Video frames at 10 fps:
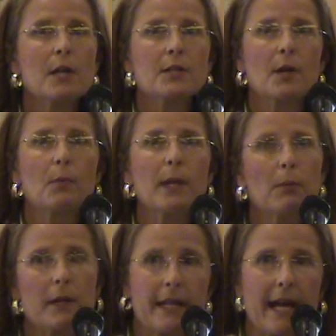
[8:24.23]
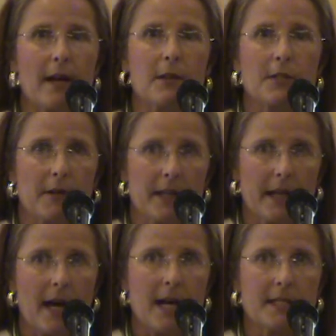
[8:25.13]
So we were there during the
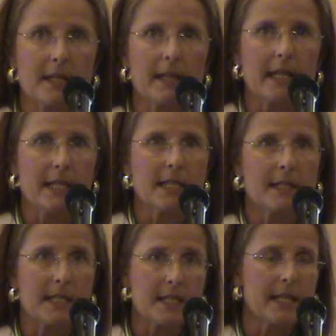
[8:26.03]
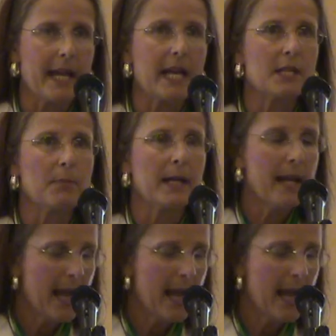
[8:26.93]
Gaza disengagement,